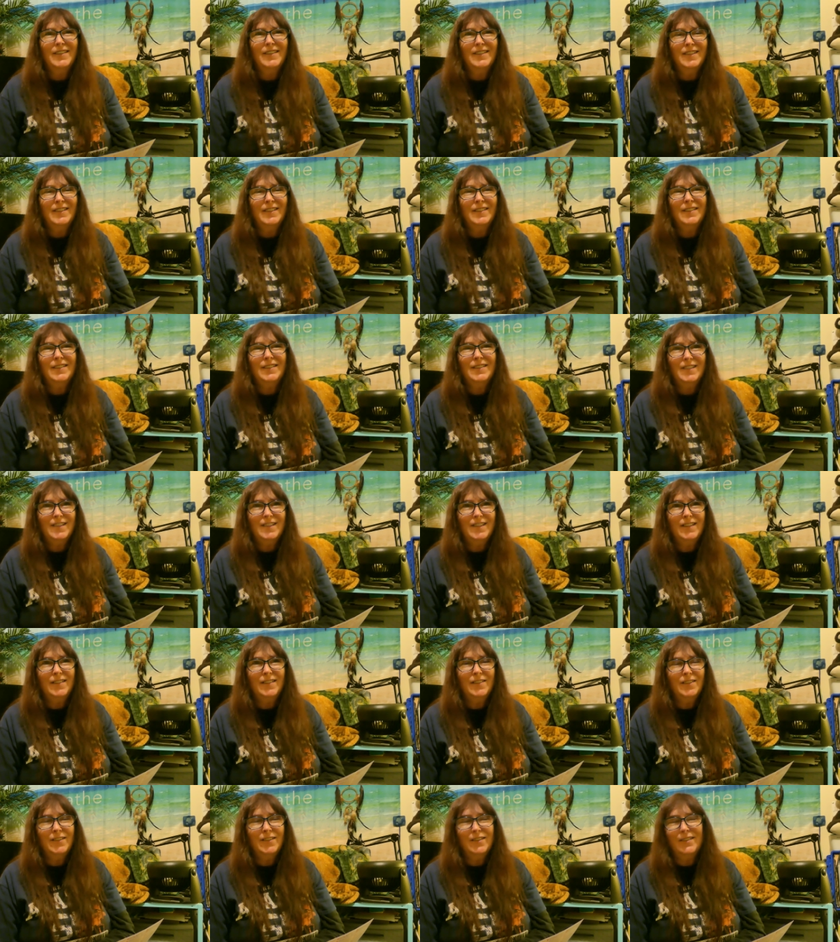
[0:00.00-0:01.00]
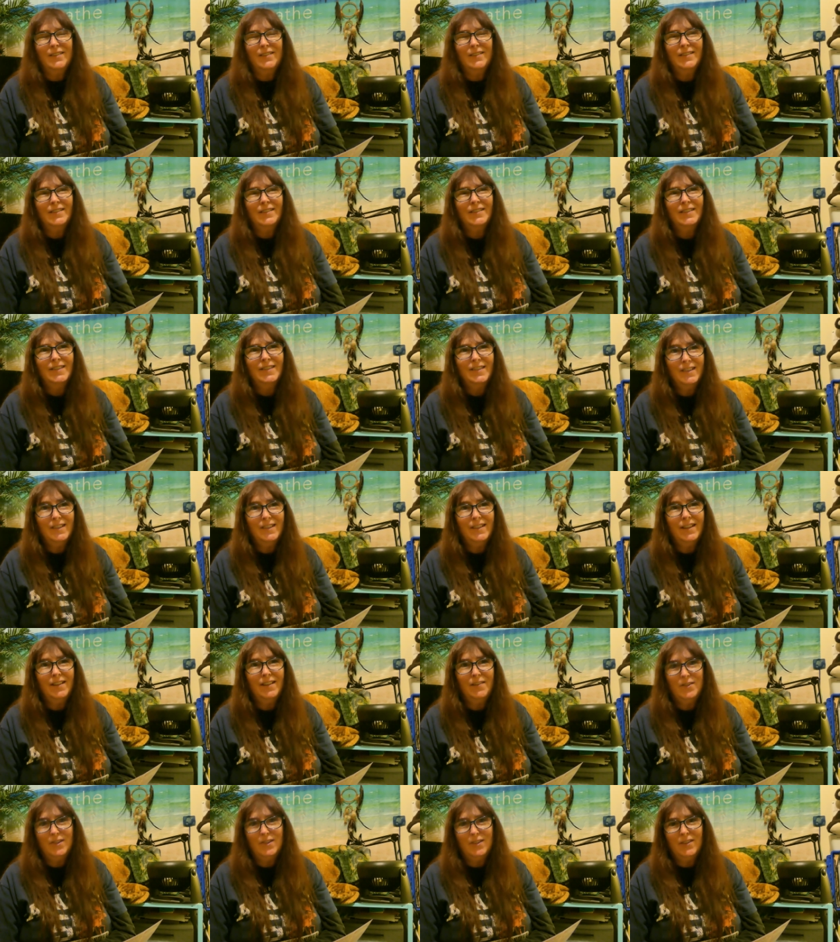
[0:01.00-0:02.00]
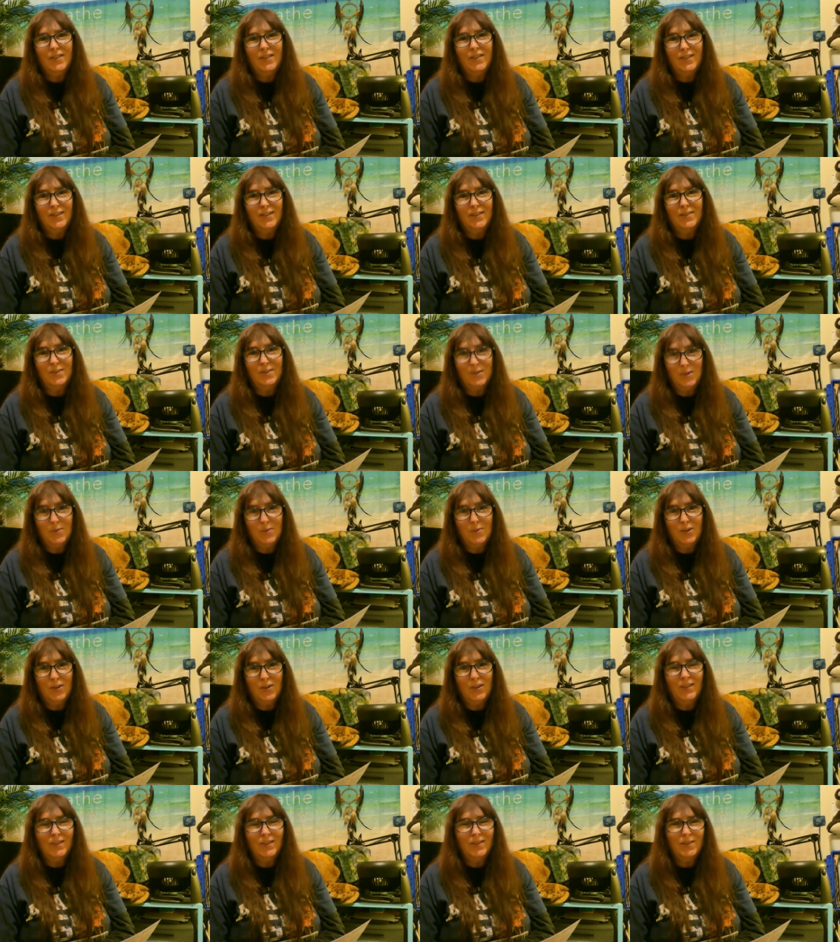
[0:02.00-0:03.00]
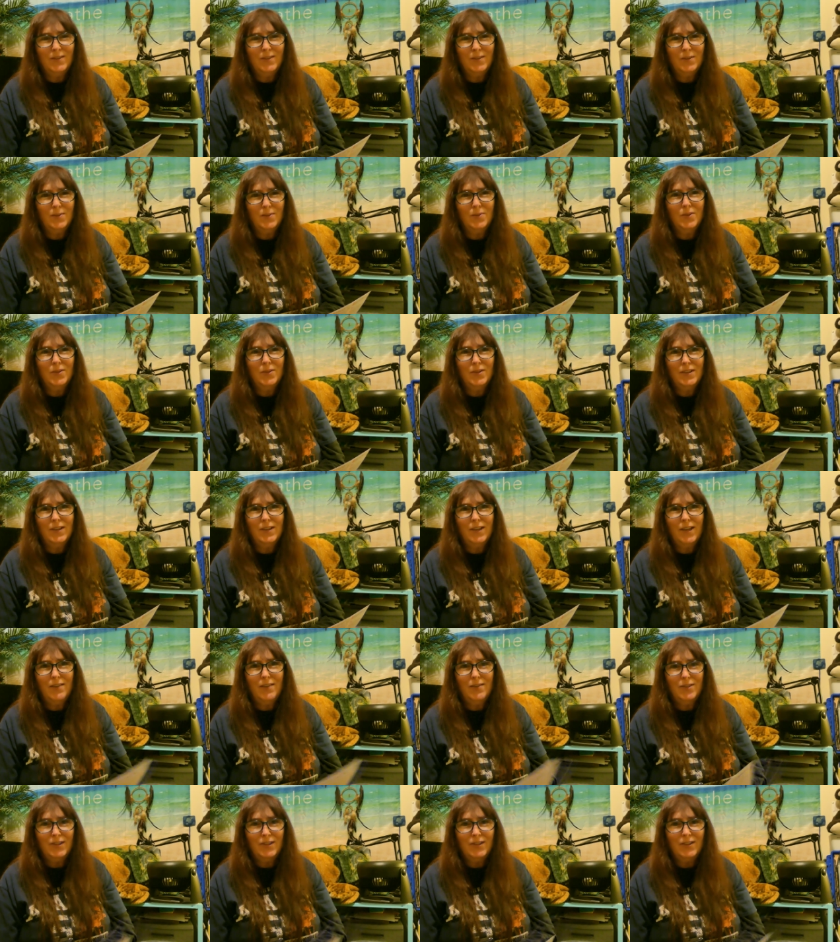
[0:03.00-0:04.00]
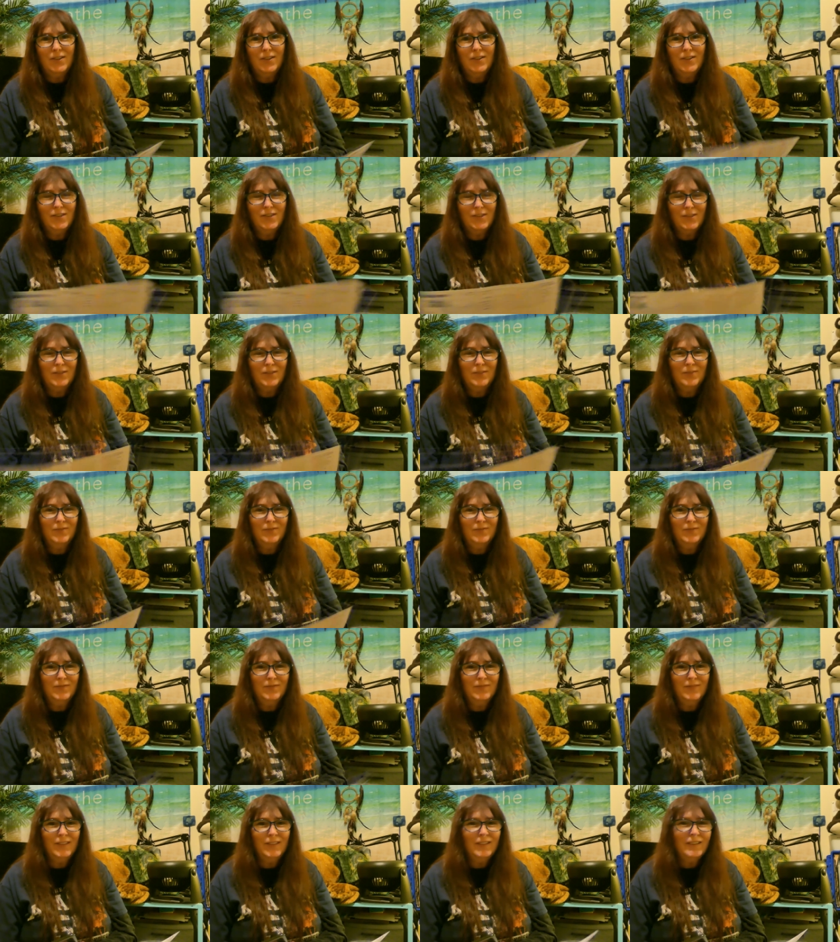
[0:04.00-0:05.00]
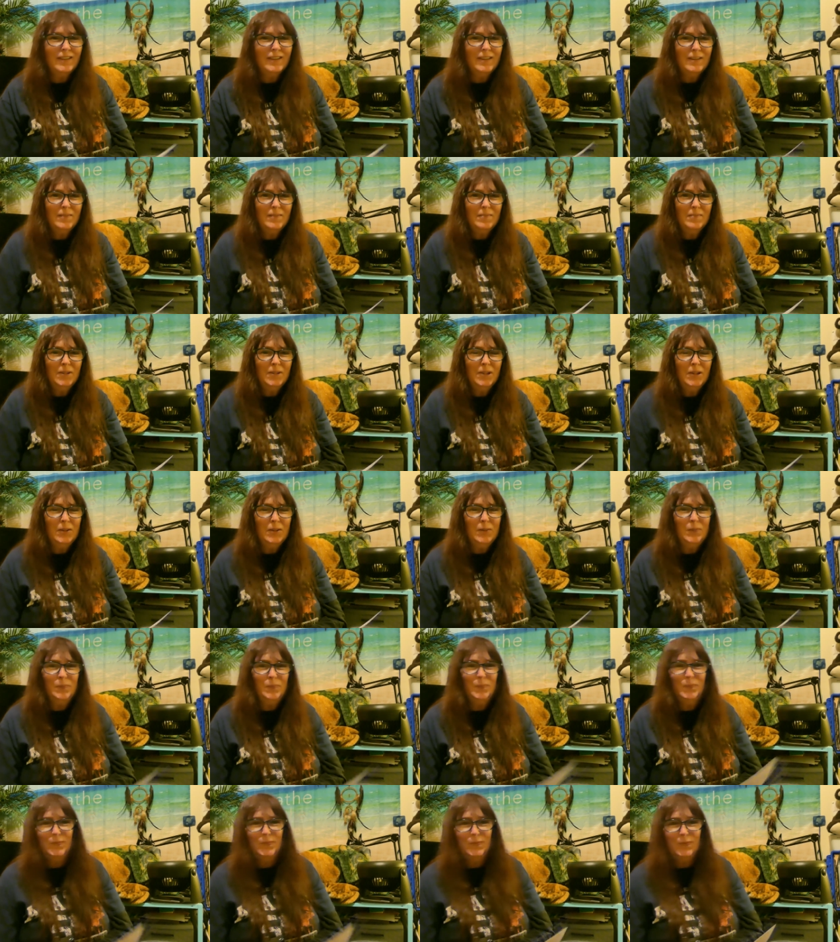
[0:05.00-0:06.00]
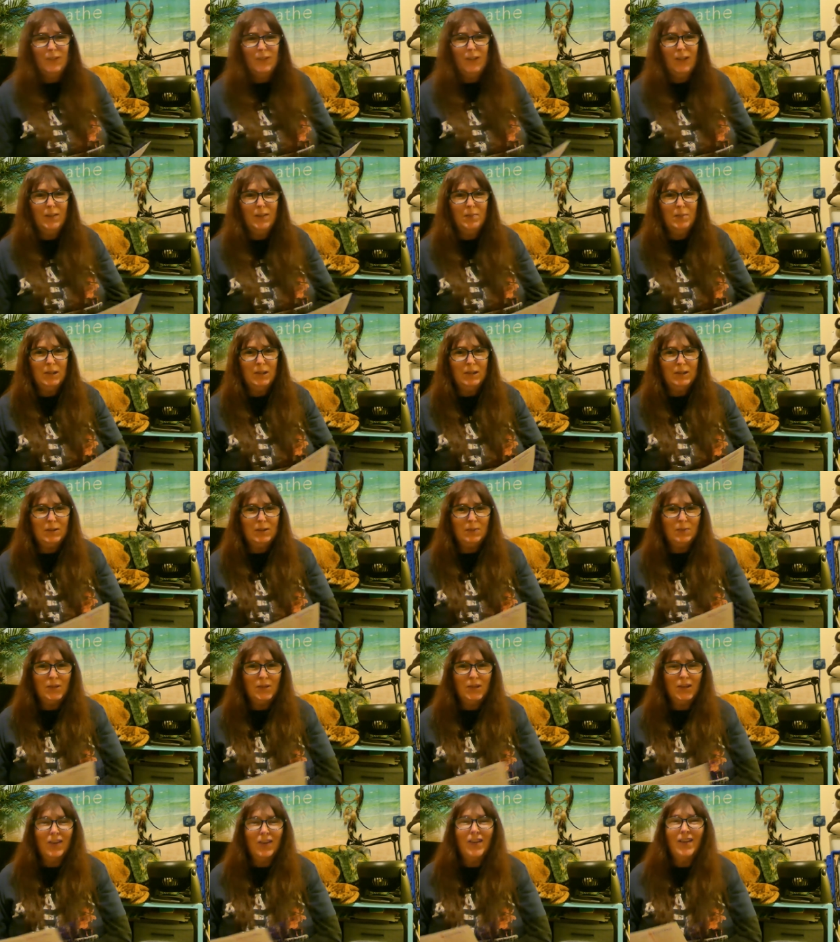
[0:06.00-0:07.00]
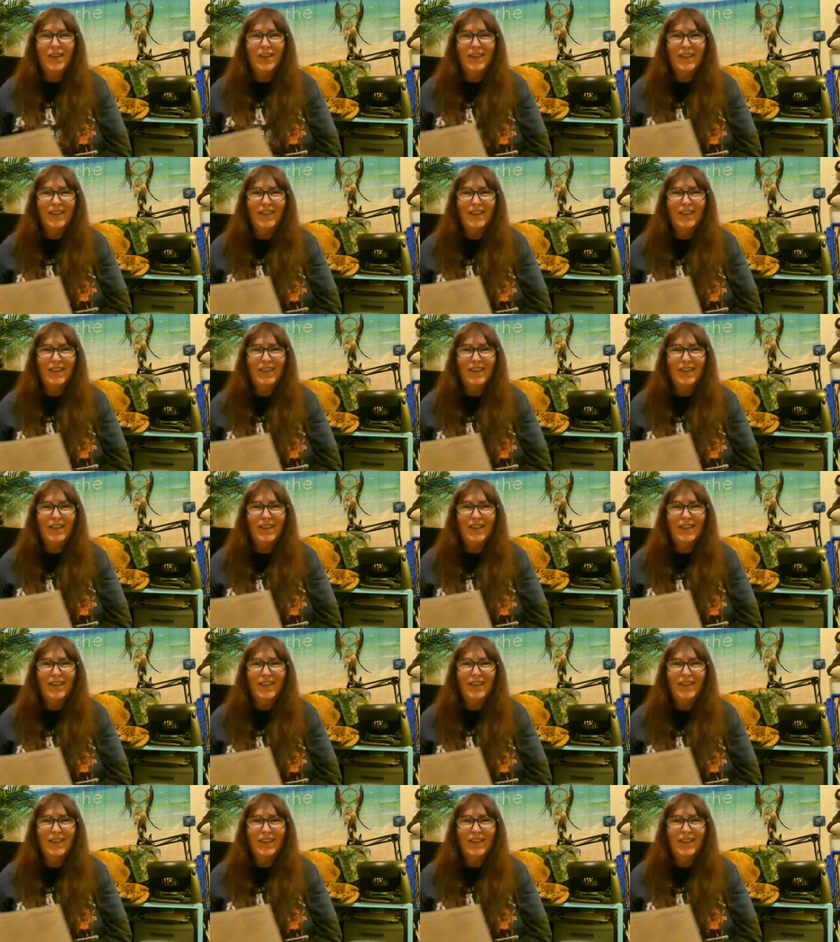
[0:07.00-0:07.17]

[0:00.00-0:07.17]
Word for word: Sitka Sea, or the Sea Life Center is in Seward. It's the Seward Sea Life Center, so you know, got it mixed up there.